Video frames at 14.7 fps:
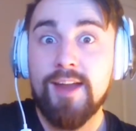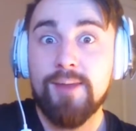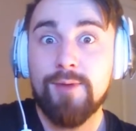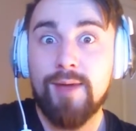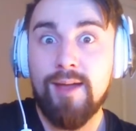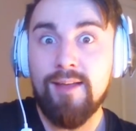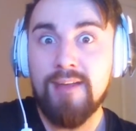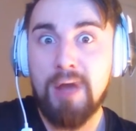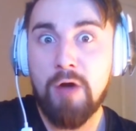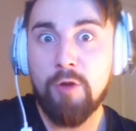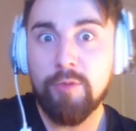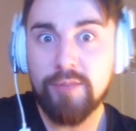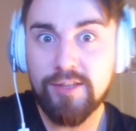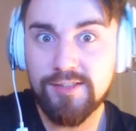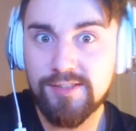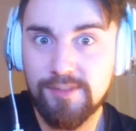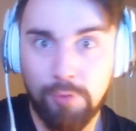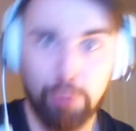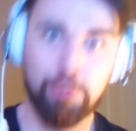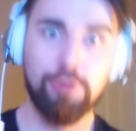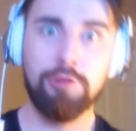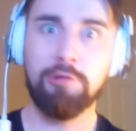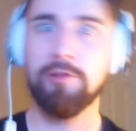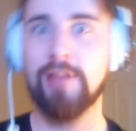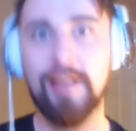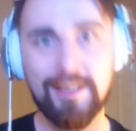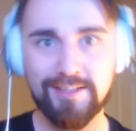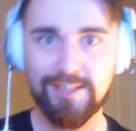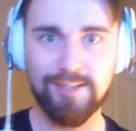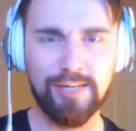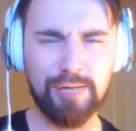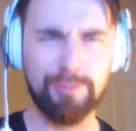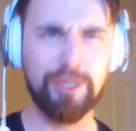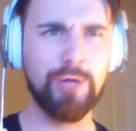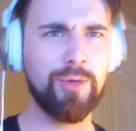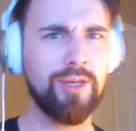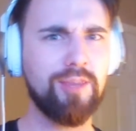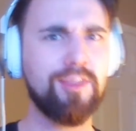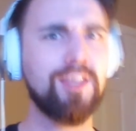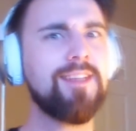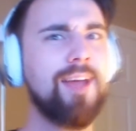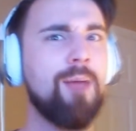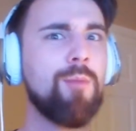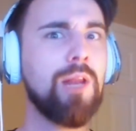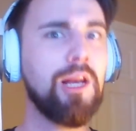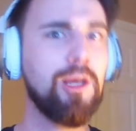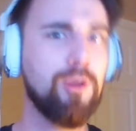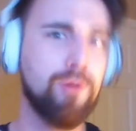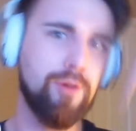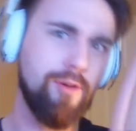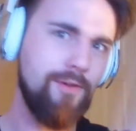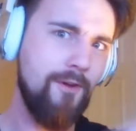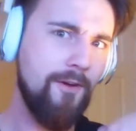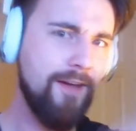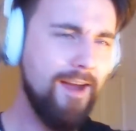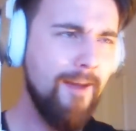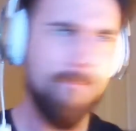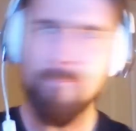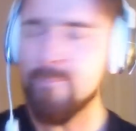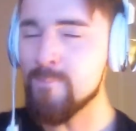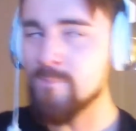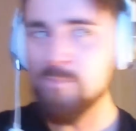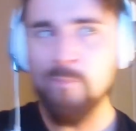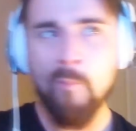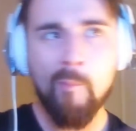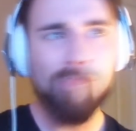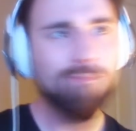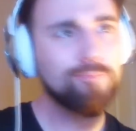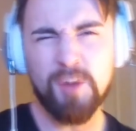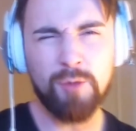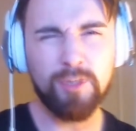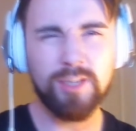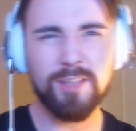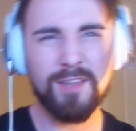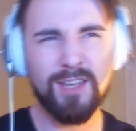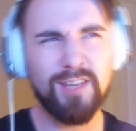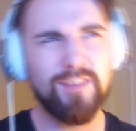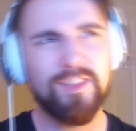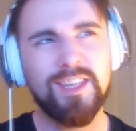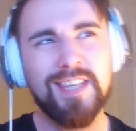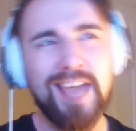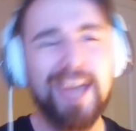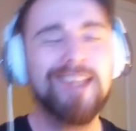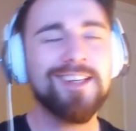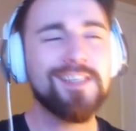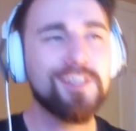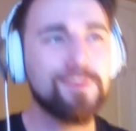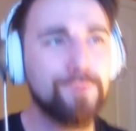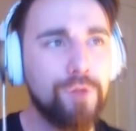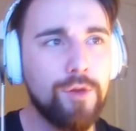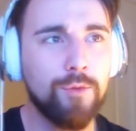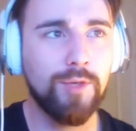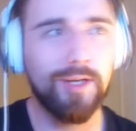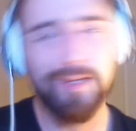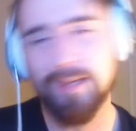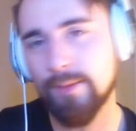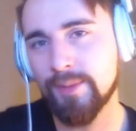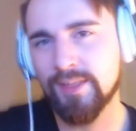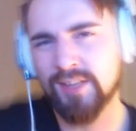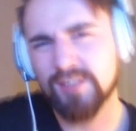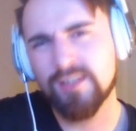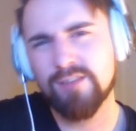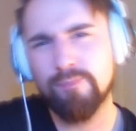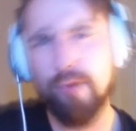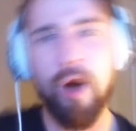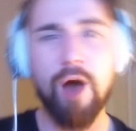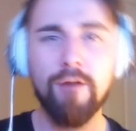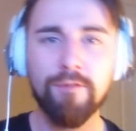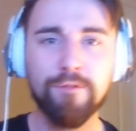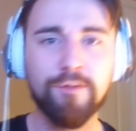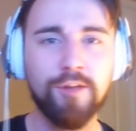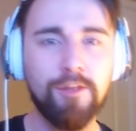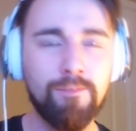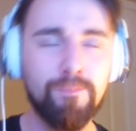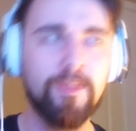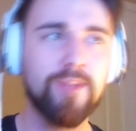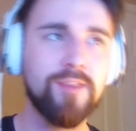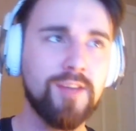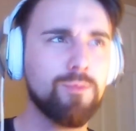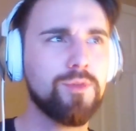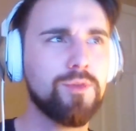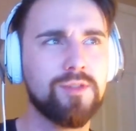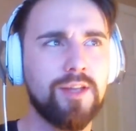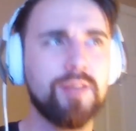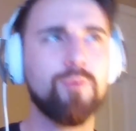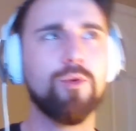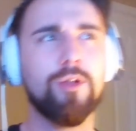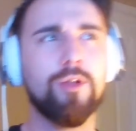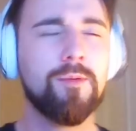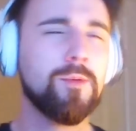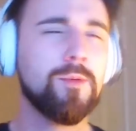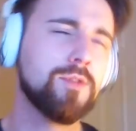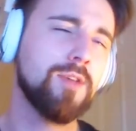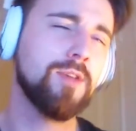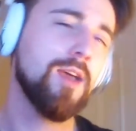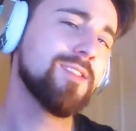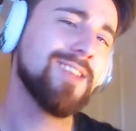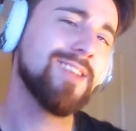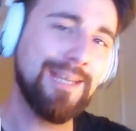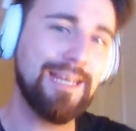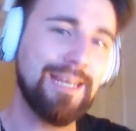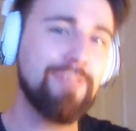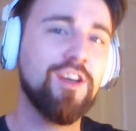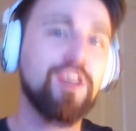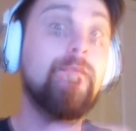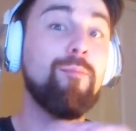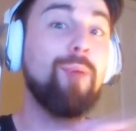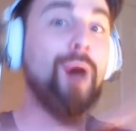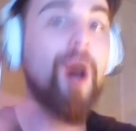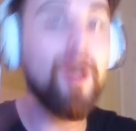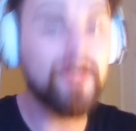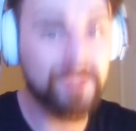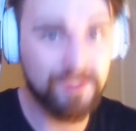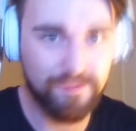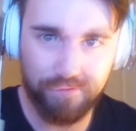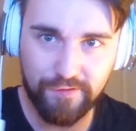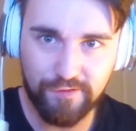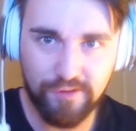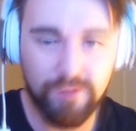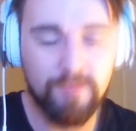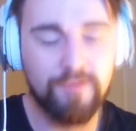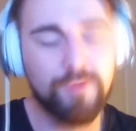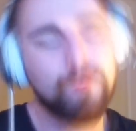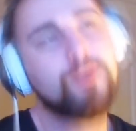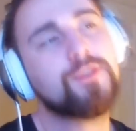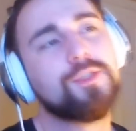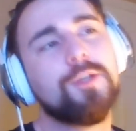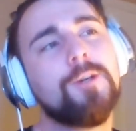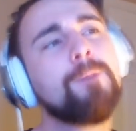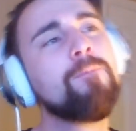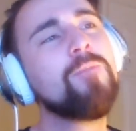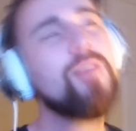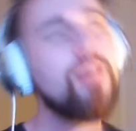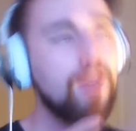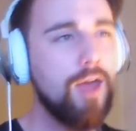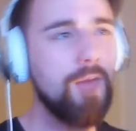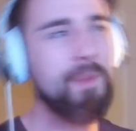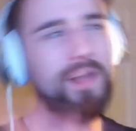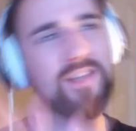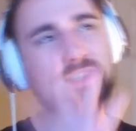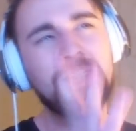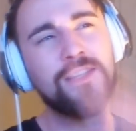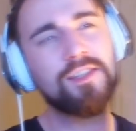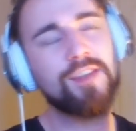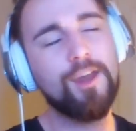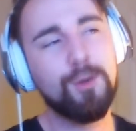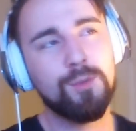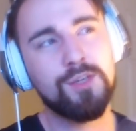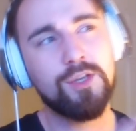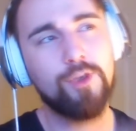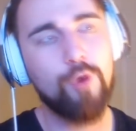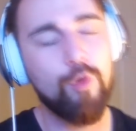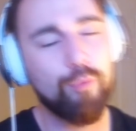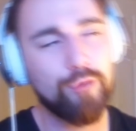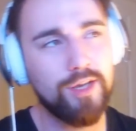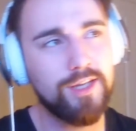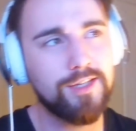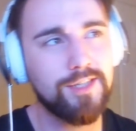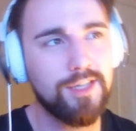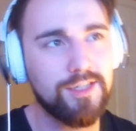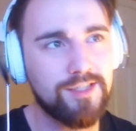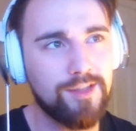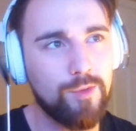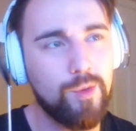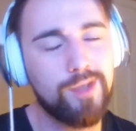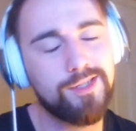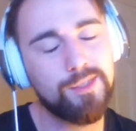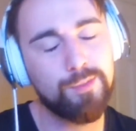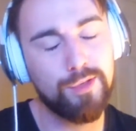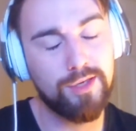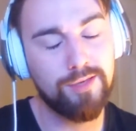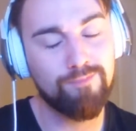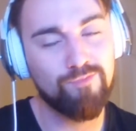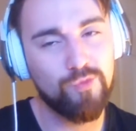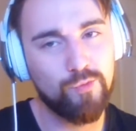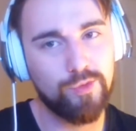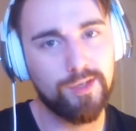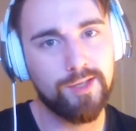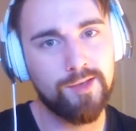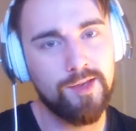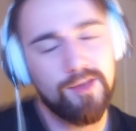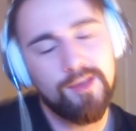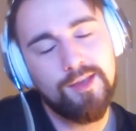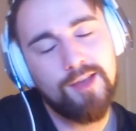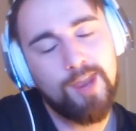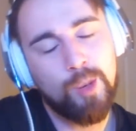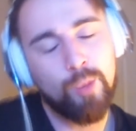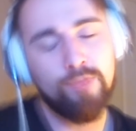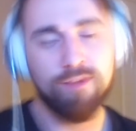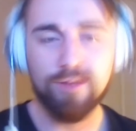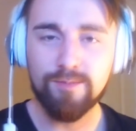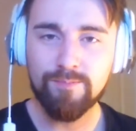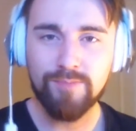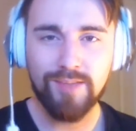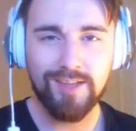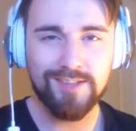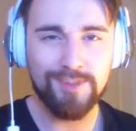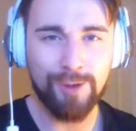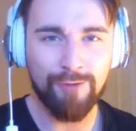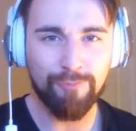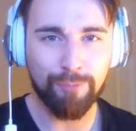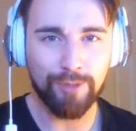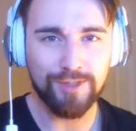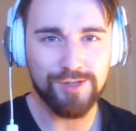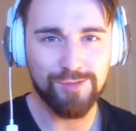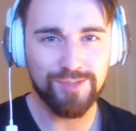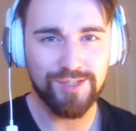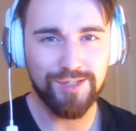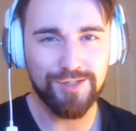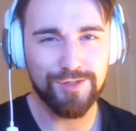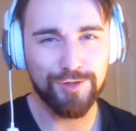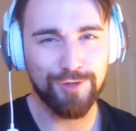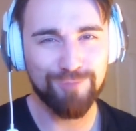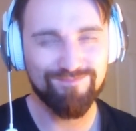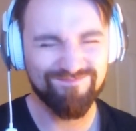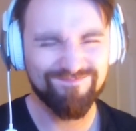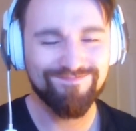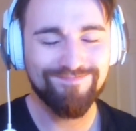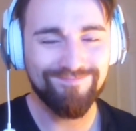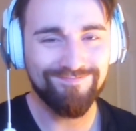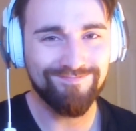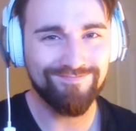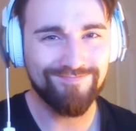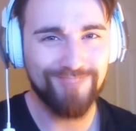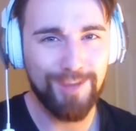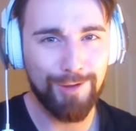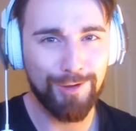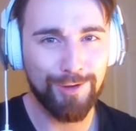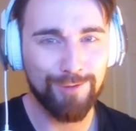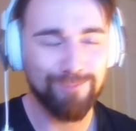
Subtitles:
Anyway, I hope you all liked it, let me know what you think down below, okay? It's not really the editor's fault, really. I mean, that's just part of the film. That was like of the most significant parts of the film, if you will. So it makes sense that it was incorporated into the YTP, really. However, it's not everybody's cup of tea, so there we